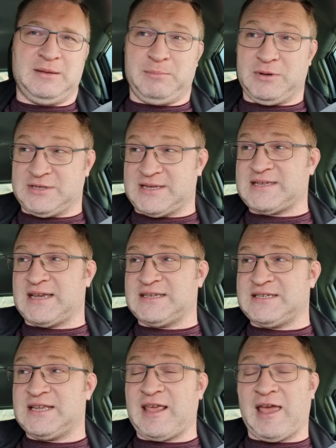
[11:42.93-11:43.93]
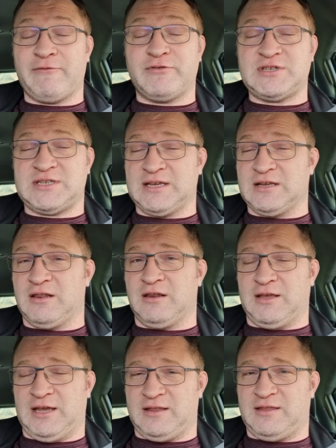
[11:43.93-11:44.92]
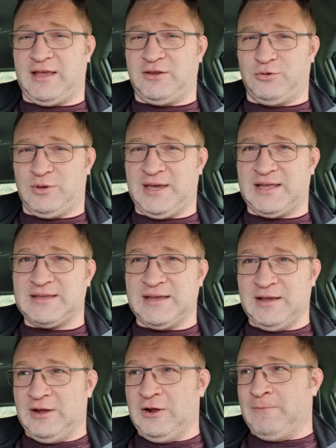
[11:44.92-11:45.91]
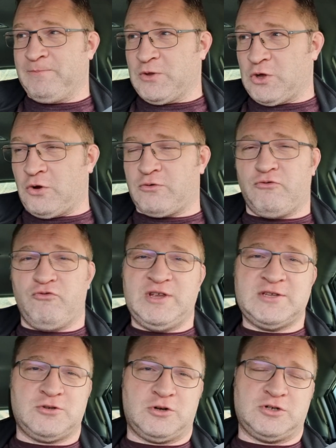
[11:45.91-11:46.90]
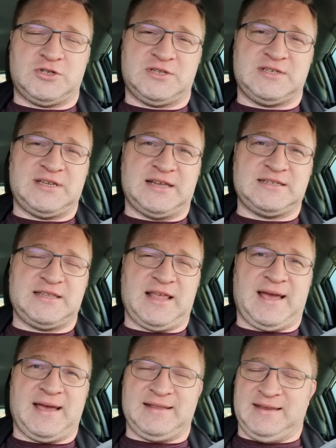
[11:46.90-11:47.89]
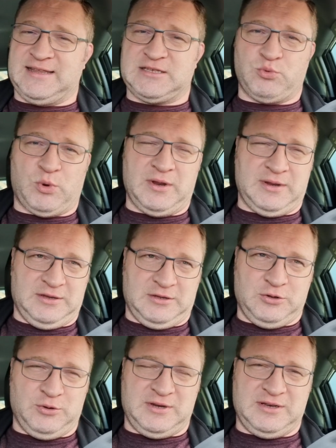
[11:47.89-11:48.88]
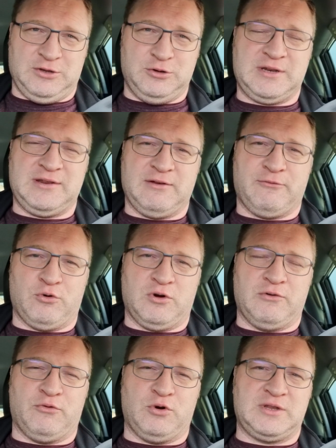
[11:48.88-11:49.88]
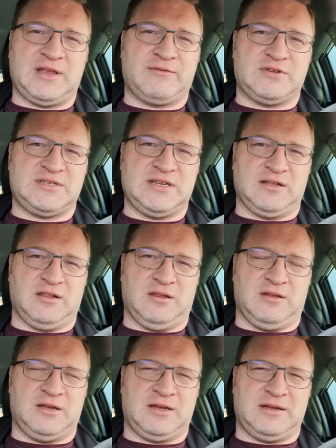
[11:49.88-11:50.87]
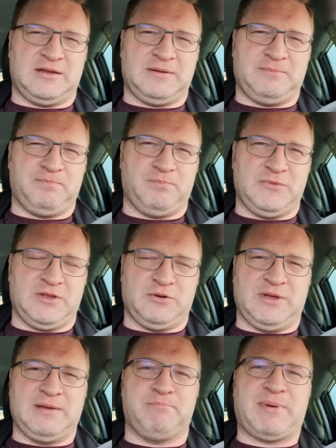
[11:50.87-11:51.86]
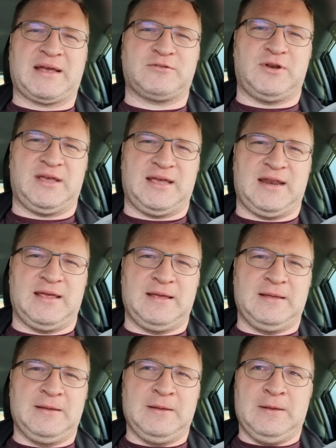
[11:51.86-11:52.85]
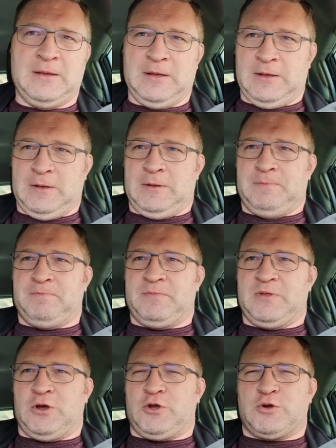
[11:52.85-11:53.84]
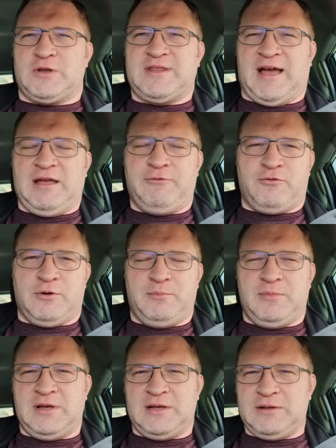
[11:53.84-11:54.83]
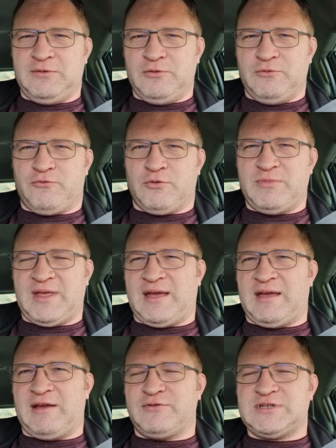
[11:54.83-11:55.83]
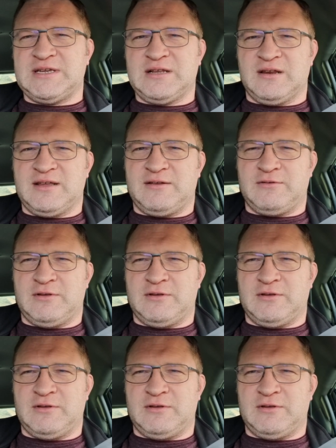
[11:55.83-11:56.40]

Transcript: Because as I said, every single hit that you get, current research says that it's why you need to avoid every single impact to the head. Are you going to die from that every single